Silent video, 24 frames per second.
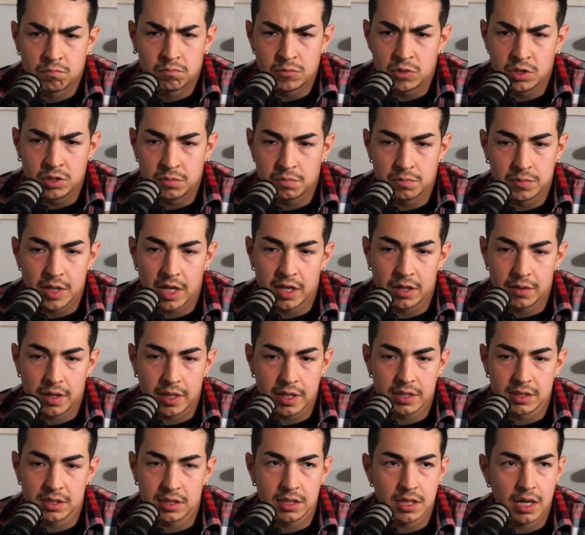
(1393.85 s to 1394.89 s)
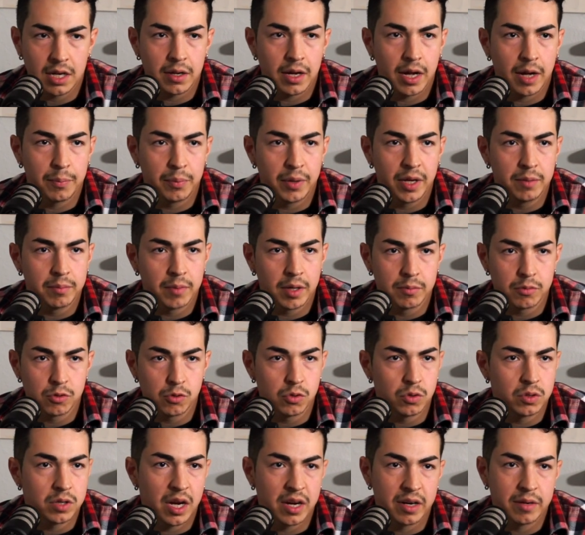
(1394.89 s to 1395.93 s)
just kind of like I said, I, I played my
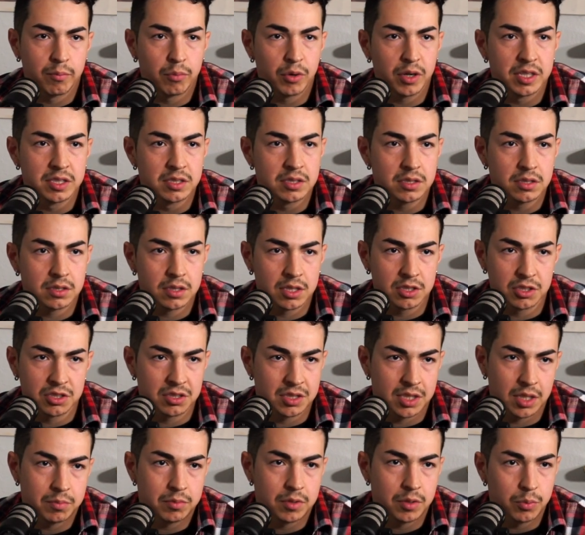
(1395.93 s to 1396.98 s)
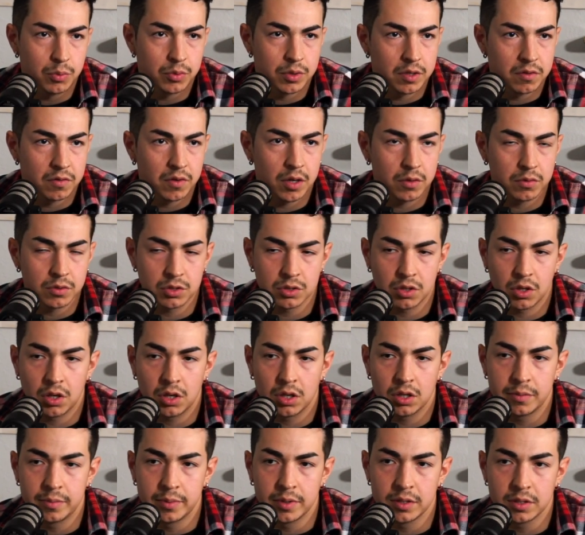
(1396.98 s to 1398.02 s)
role and I embraced it, and I just stepped up whenever I was
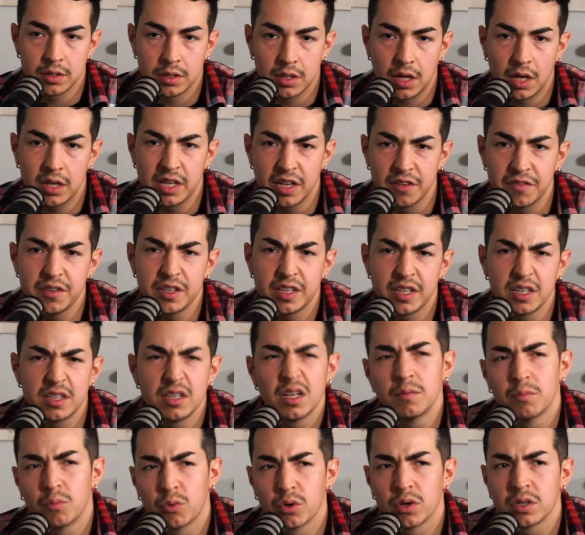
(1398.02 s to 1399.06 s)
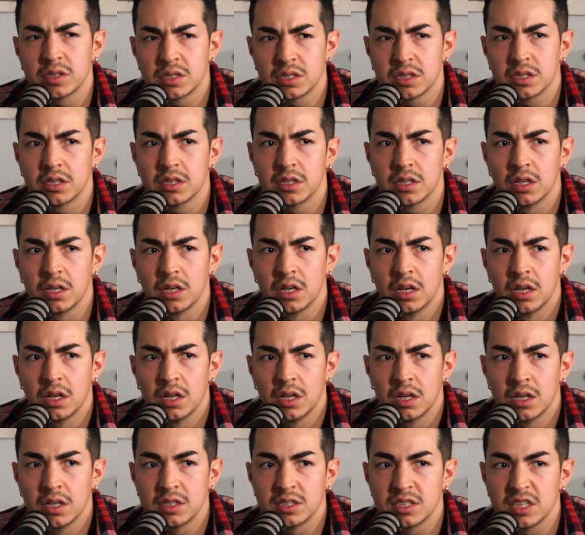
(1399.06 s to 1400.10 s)
called. But I definitely could have done more to
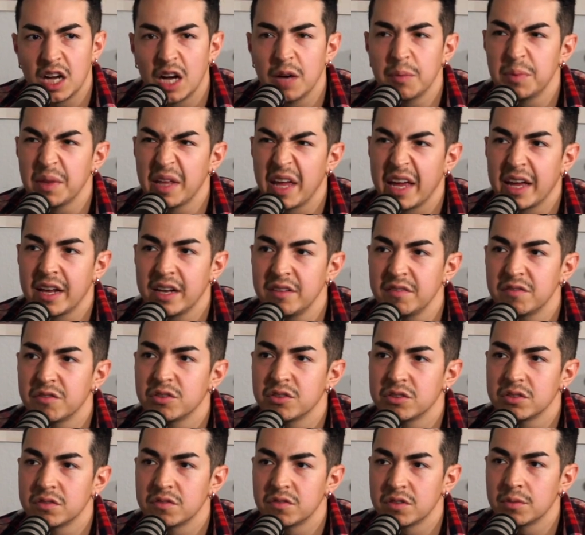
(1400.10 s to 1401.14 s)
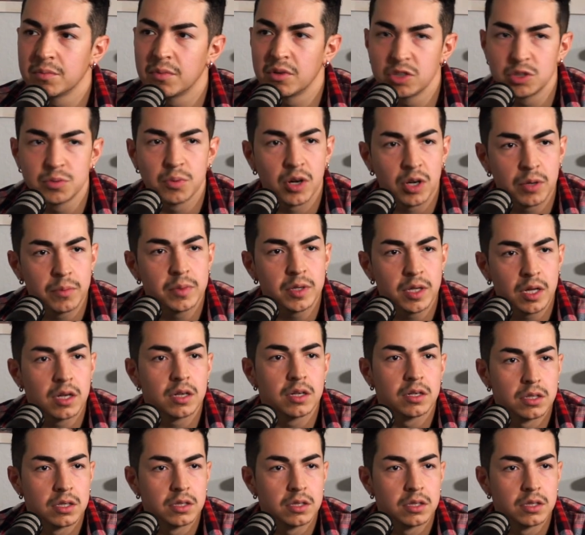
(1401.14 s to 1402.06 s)
to up the ante for for the most mm. part. But yeah,